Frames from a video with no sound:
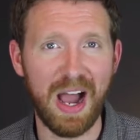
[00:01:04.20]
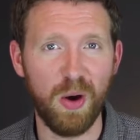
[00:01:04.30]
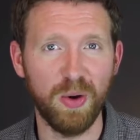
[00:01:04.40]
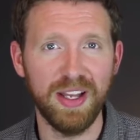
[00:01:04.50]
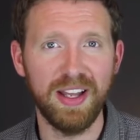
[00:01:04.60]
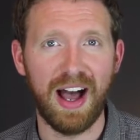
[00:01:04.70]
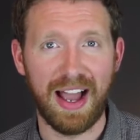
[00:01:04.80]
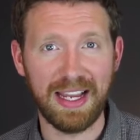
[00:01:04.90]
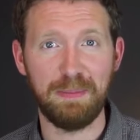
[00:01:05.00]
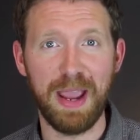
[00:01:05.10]
now,
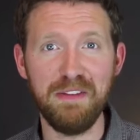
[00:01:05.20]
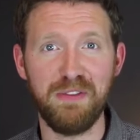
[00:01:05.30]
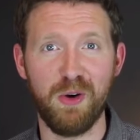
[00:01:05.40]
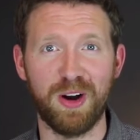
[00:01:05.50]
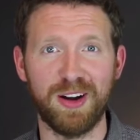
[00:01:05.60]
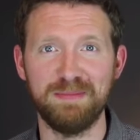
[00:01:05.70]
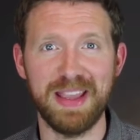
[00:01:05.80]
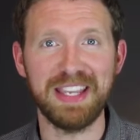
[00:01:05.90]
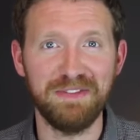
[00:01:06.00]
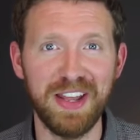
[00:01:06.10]
I get paid for
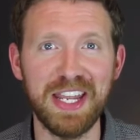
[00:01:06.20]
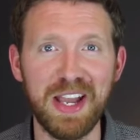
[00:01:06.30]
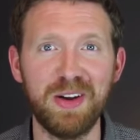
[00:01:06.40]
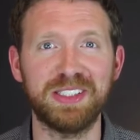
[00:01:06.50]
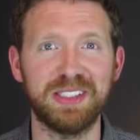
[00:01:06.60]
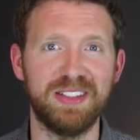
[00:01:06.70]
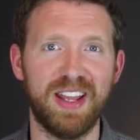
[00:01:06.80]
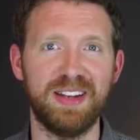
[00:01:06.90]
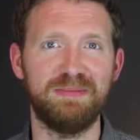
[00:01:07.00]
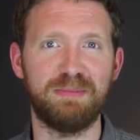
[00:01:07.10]
making videos
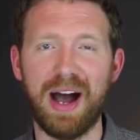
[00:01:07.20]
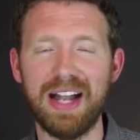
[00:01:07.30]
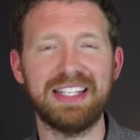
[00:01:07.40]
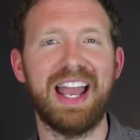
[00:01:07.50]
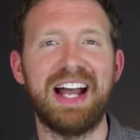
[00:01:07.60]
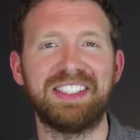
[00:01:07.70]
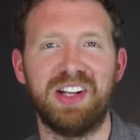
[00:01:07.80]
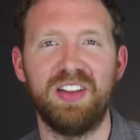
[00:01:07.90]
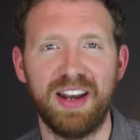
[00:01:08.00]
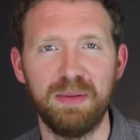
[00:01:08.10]
and, and
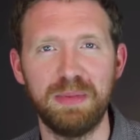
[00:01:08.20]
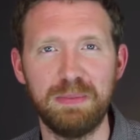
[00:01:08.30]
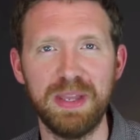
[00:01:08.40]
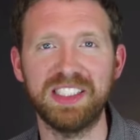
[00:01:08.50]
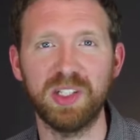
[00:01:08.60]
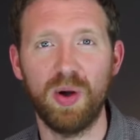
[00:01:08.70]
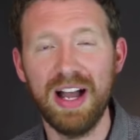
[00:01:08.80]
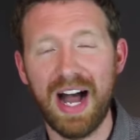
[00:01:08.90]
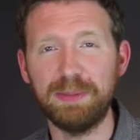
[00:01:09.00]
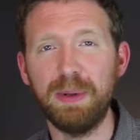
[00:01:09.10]
podcasts and all that on BP.
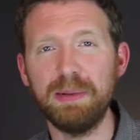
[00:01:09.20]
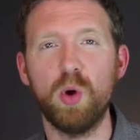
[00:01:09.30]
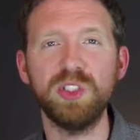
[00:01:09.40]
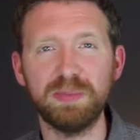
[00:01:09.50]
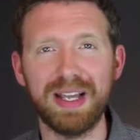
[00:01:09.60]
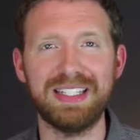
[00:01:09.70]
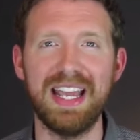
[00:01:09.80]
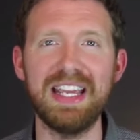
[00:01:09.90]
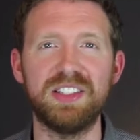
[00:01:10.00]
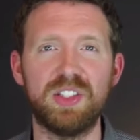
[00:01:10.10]
So I spend most of my
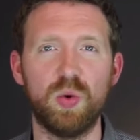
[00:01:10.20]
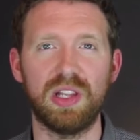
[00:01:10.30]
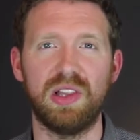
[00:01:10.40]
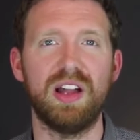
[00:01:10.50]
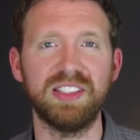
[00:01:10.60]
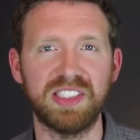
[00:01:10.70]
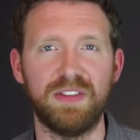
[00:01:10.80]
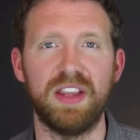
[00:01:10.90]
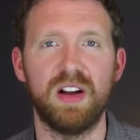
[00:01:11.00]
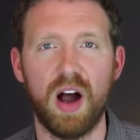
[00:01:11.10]
days doing a lot of
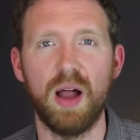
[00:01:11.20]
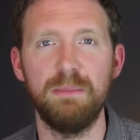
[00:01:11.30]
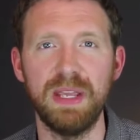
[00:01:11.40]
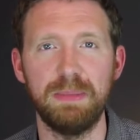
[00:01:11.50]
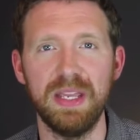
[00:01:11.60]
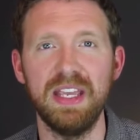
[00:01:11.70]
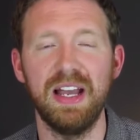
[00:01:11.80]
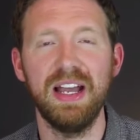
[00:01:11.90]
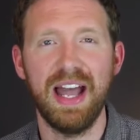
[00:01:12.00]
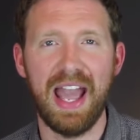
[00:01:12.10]
stuff here on
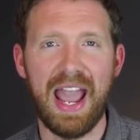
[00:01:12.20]
BP,